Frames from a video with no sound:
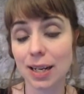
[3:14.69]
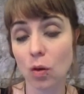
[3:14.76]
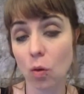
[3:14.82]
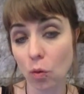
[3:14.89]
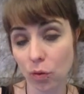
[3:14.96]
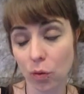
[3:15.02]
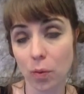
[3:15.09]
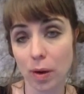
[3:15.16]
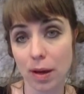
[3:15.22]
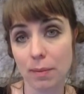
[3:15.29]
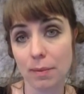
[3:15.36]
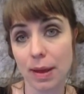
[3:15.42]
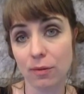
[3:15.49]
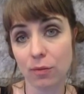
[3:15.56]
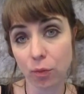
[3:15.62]

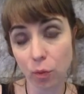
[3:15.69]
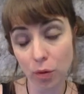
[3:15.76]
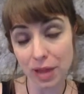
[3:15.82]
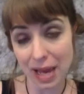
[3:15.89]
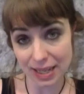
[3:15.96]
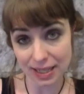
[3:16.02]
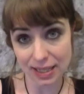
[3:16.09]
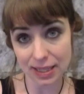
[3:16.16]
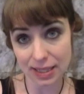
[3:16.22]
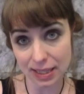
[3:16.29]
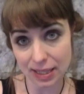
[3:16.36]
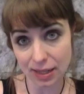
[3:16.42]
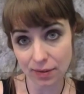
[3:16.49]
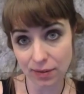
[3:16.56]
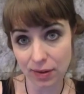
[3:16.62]
overwhelm and for that
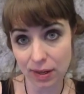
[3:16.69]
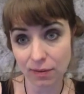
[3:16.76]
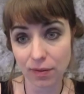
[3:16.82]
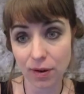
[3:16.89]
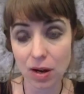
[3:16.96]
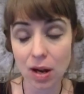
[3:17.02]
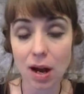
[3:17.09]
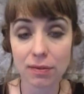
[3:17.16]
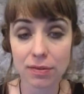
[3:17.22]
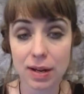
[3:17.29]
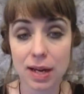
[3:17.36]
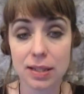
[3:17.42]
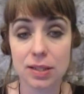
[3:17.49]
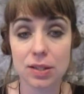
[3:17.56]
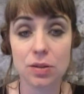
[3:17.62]
sensitivity very often
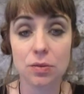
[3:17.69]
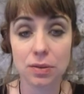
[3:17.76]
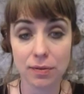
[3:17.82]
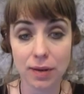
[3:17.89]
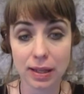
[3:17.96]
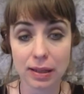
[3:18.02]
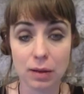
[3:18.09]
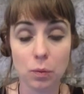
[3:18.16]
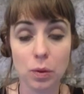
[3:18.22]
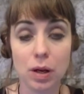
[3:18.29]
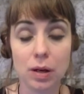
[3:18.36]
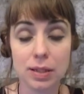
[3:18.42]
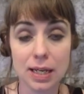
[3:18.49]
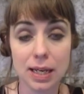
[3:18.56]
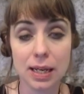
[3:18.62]
has to do with the fact that we
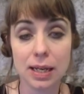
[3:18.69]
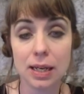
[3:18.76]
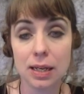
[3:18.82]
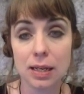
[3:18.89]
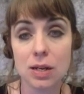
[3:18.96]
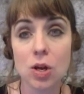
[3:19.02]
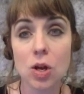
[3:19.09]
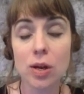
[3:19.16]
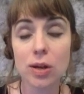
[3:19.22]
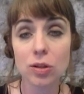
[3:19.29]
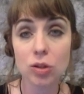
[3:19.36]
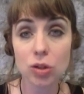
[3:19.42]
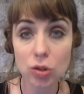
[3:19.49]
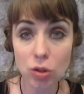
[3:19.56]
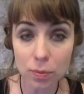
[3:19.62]
are taking in
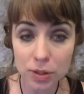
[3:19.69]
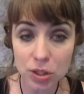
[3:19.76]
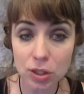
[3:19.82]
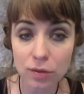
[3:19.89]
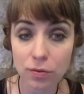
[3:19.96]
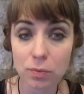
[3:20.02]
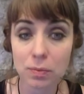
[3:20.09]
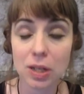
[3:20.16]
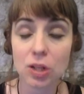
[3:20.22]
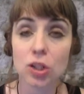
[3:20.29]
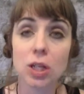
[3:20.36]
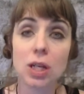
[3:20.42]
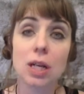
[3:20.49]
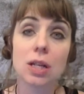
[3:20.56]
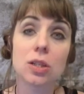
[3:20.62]
so much
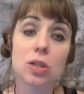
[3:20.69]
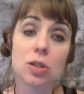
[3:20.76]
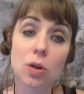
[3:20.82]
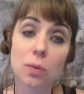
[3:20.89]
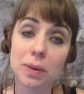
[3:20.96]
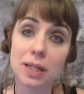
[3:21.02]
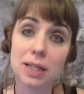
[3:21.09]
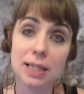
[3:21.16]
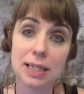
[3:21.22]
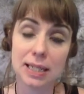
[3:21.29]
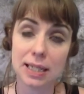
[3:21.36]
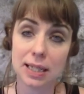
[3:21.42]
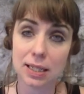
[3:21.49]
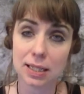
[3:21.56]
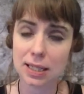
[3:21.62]
information and so many details.